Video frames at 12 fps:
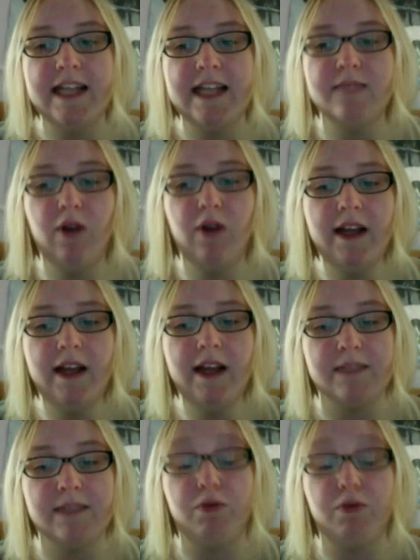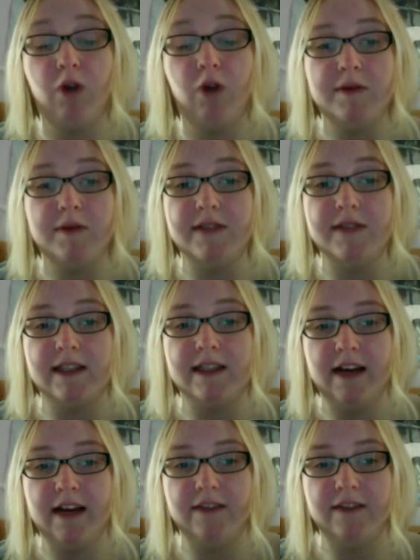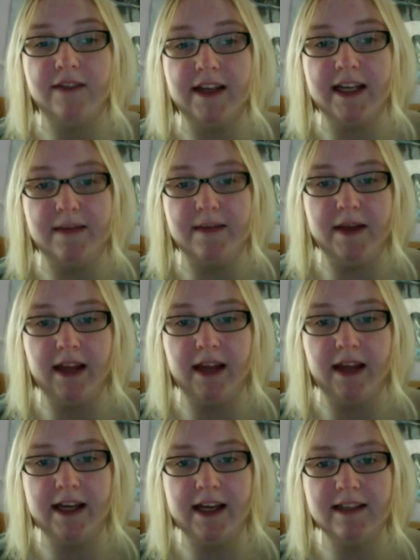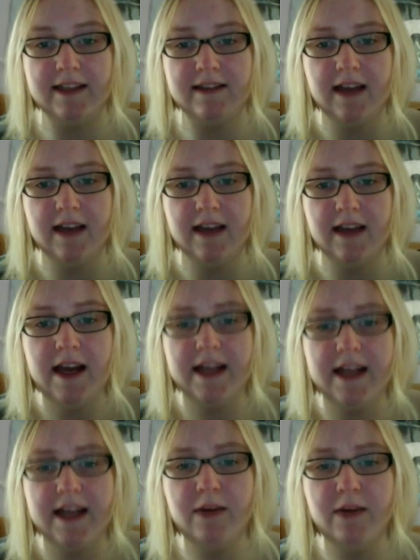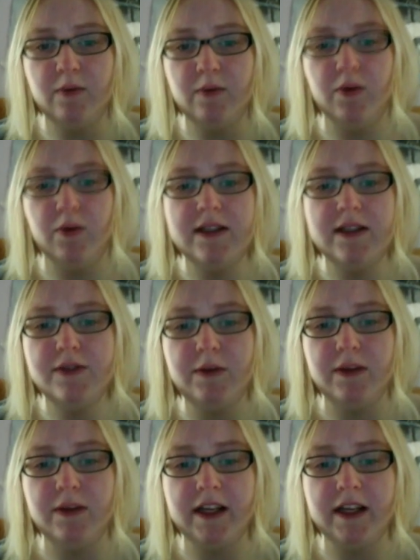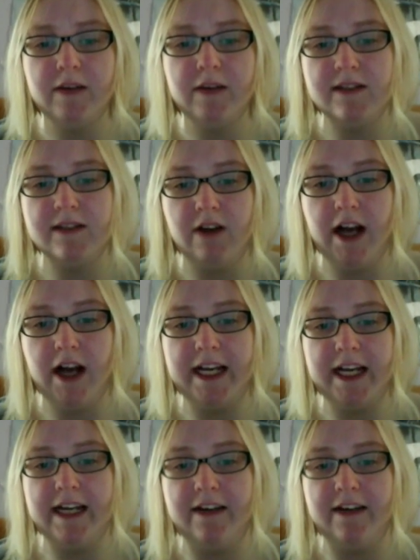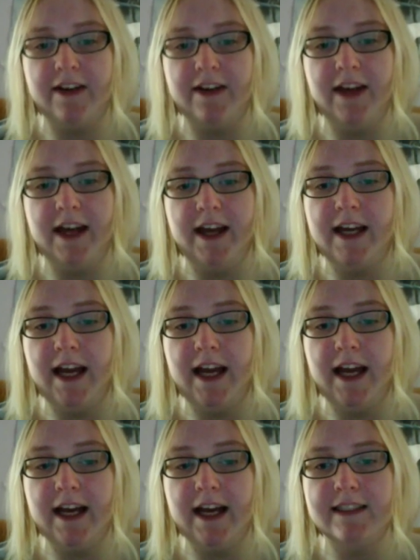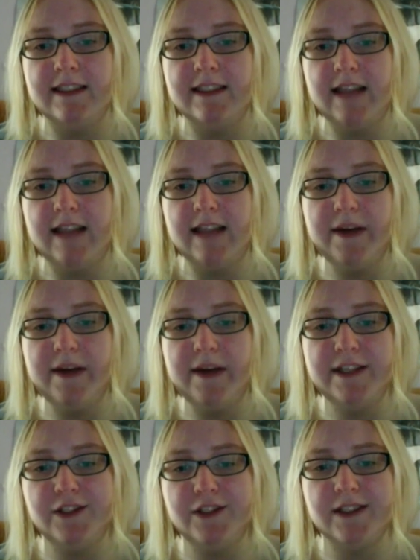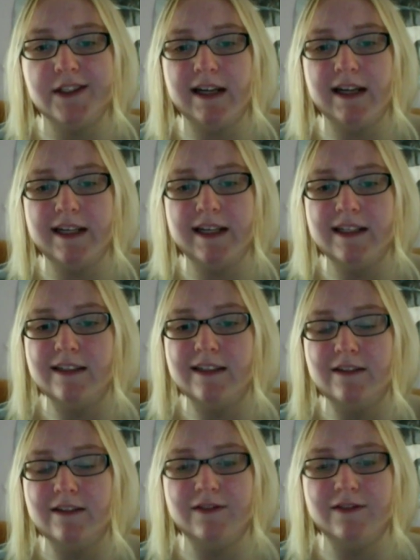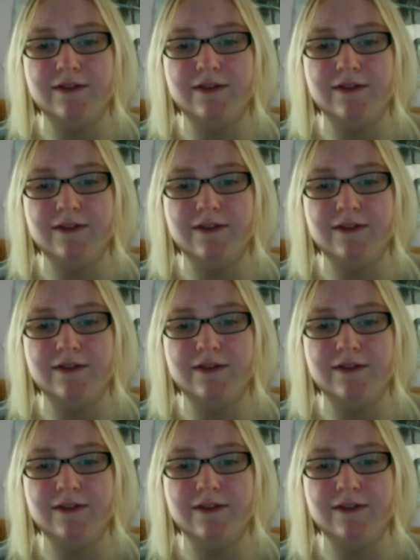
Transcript: more like his promos that's kind of like getting me. Like he was doing really good with his talking and everything, and now he's just kind of,